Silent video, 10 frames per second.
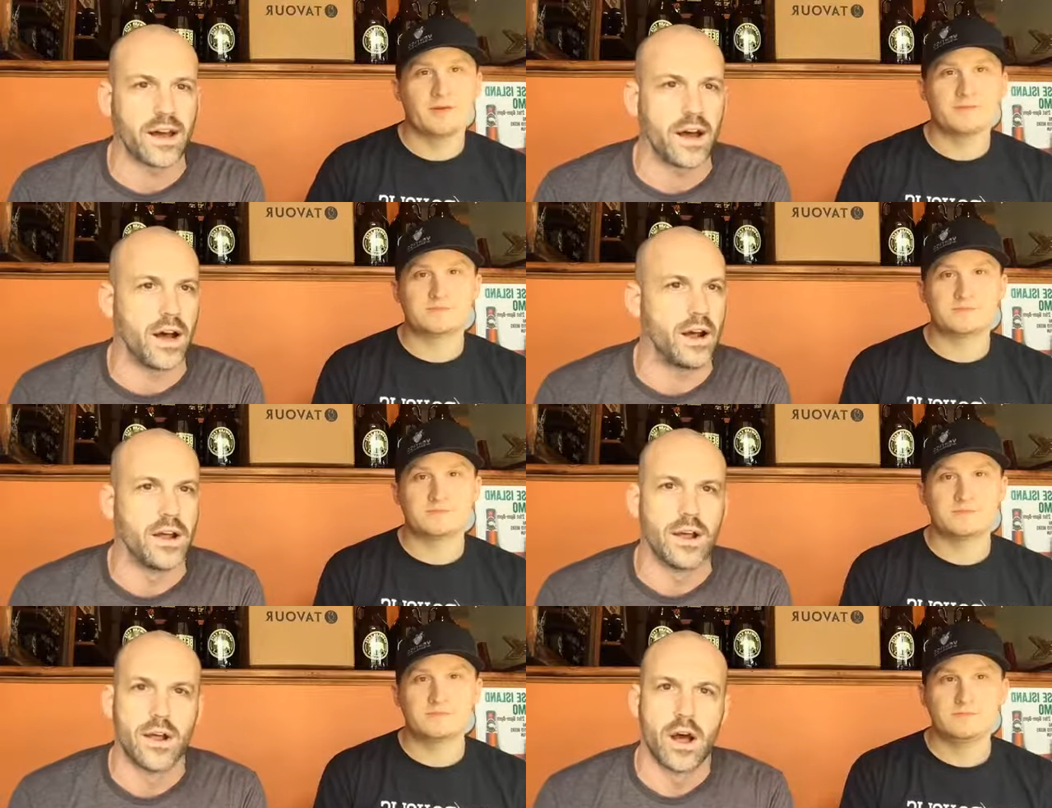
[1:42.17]
Speaker 1: uh,
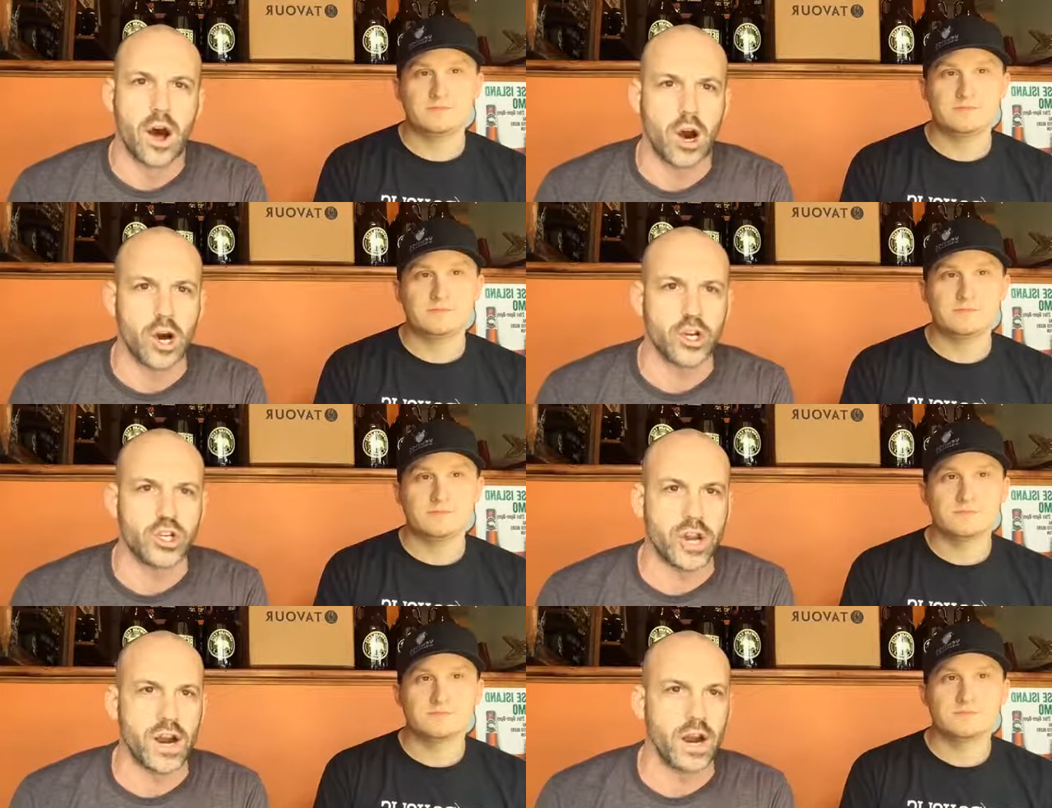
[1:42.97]
heart,
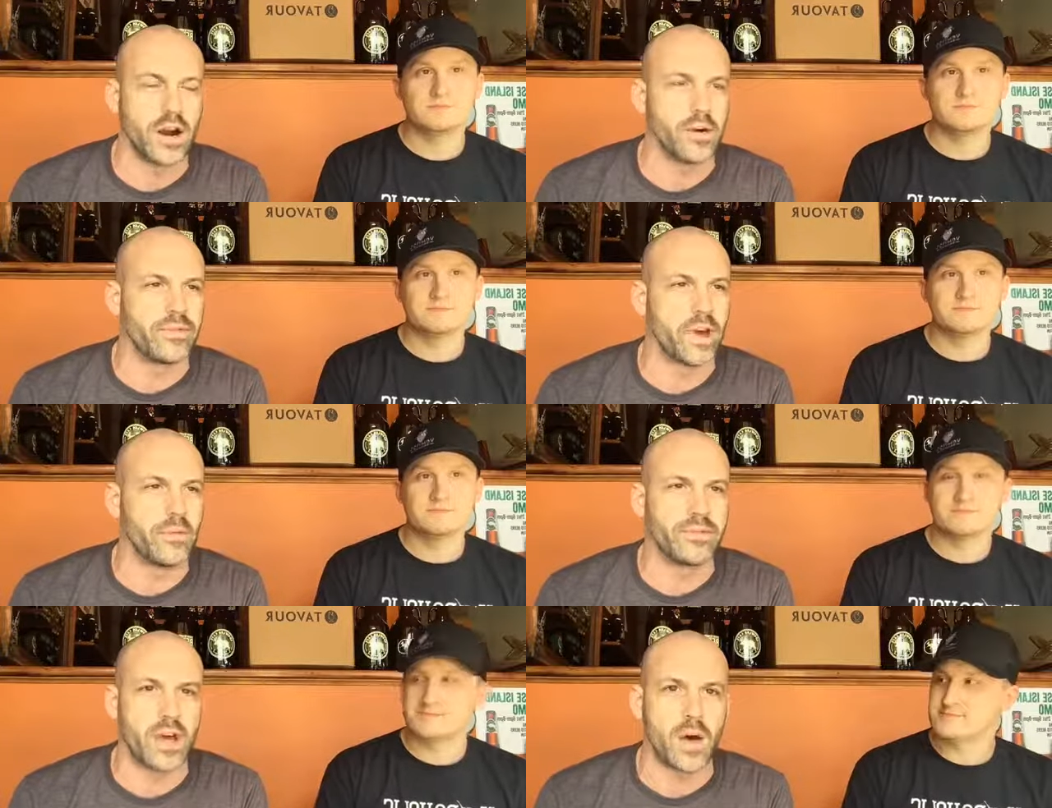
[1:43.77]
share,
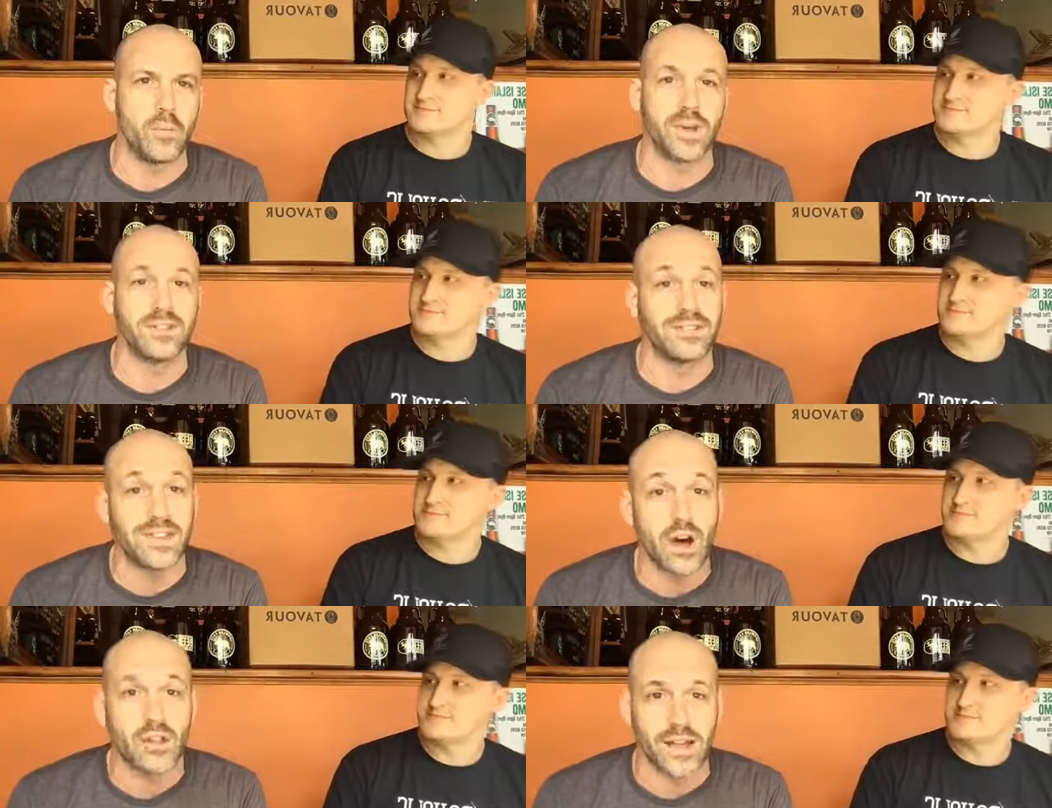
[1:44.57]
thumbs up, we can
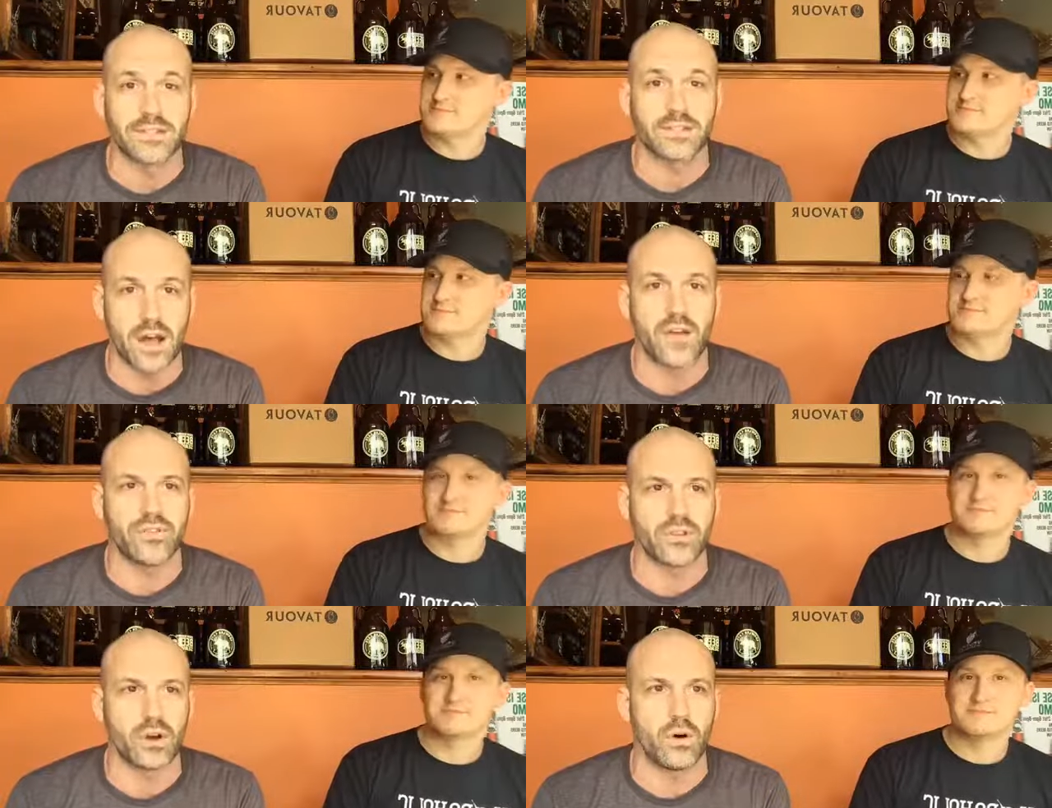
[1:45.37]
see all that stuff.
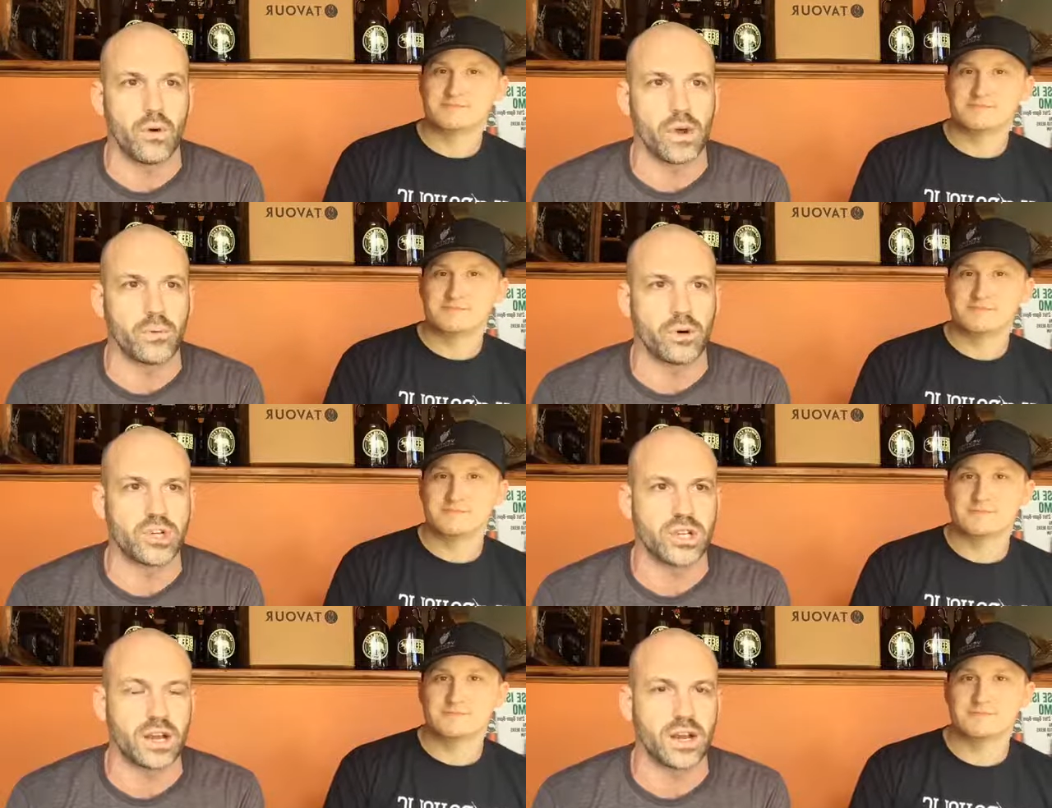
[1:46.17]
So we
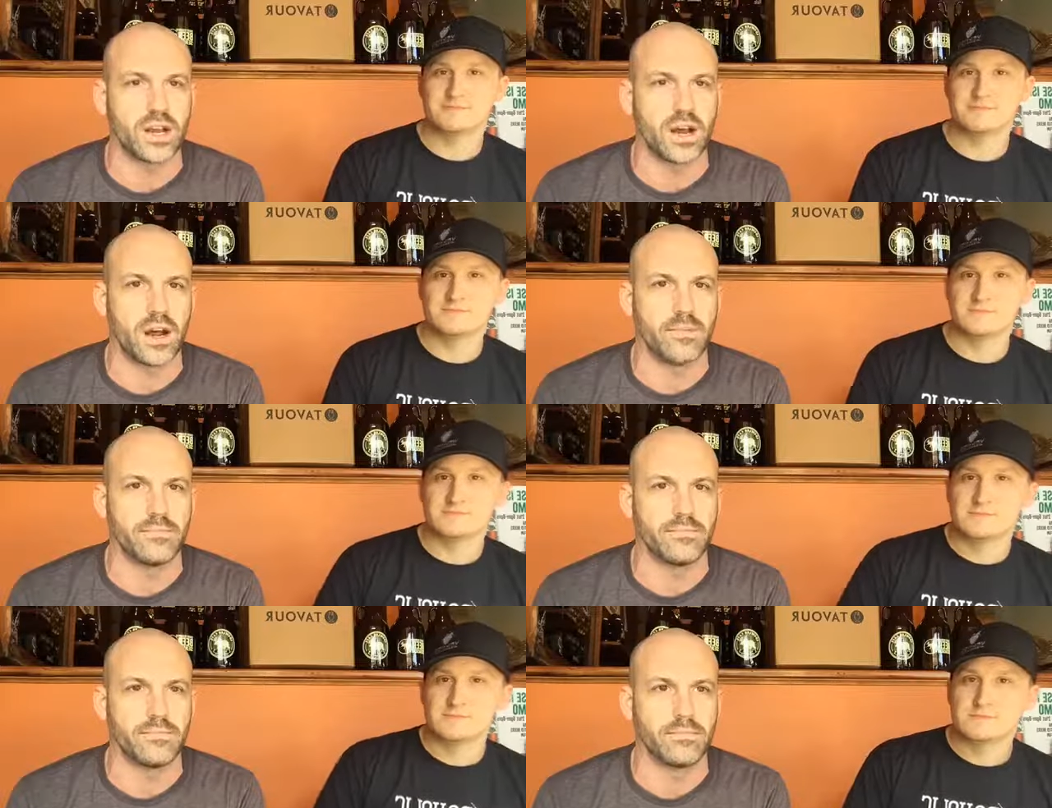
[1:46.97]
appreciate it.
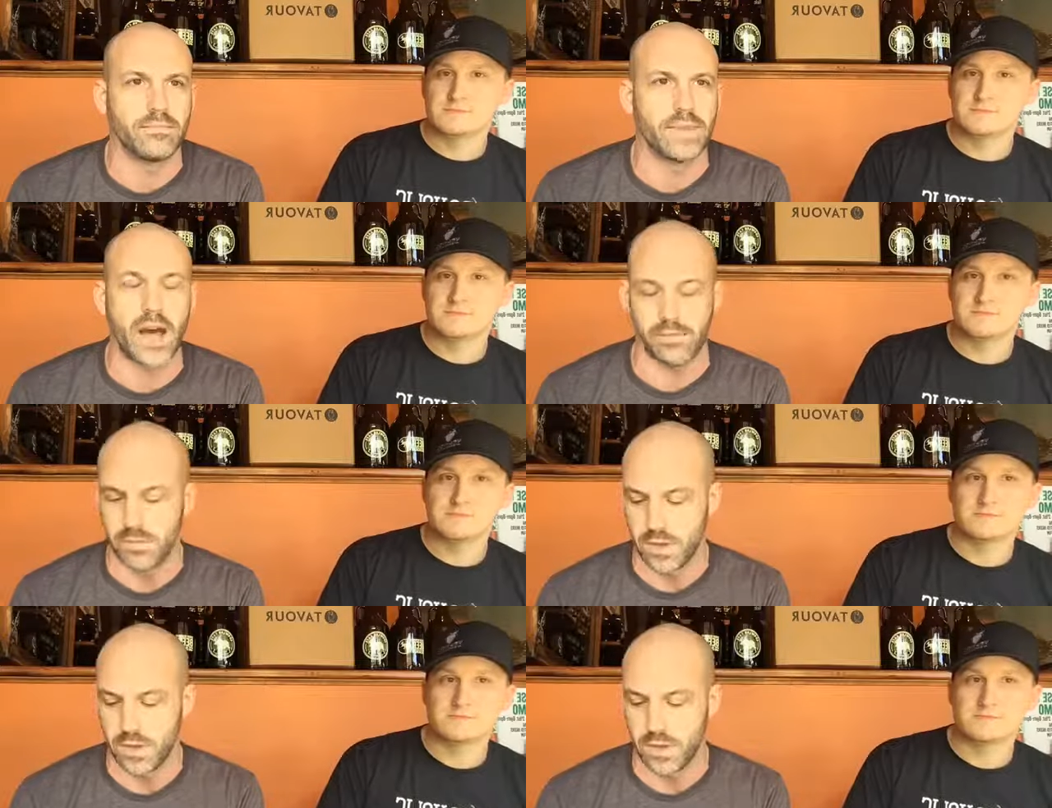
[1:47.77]
Um, yeah,